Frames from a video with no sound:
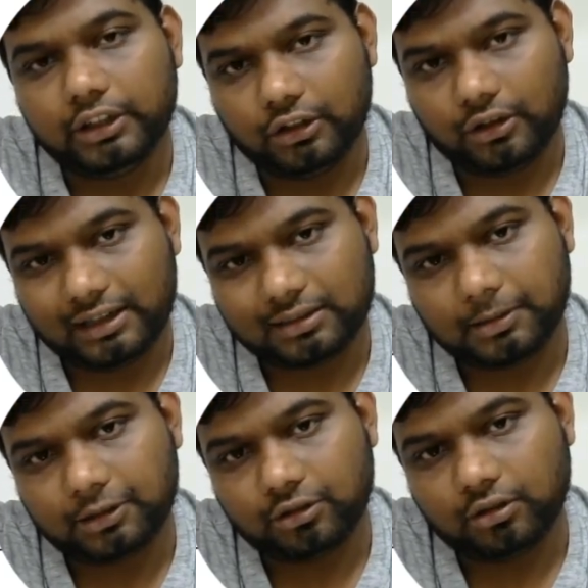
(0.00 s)

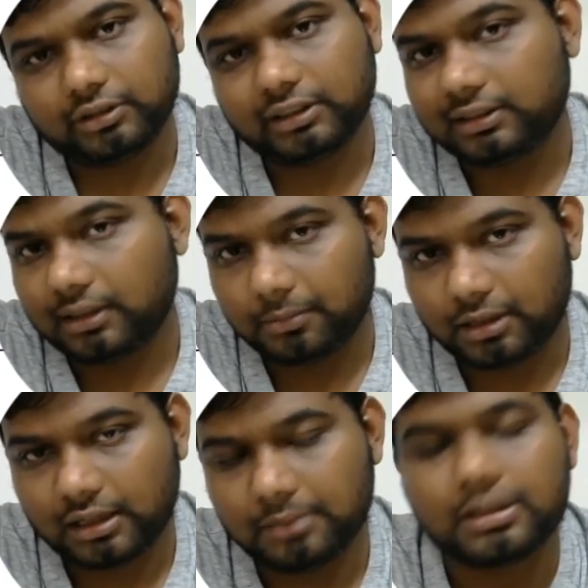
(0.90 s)
aspergillosis
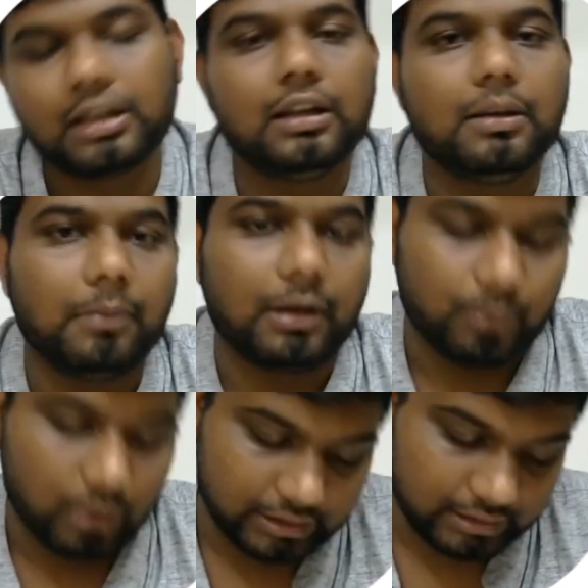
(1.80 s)
sometimes. But
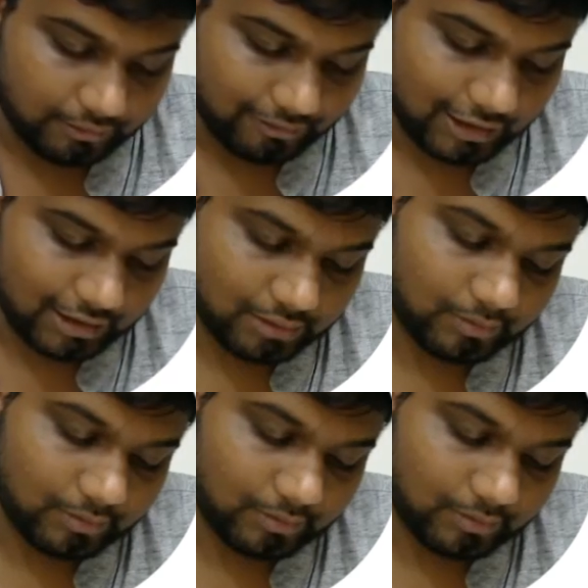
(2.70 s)
what is a FES?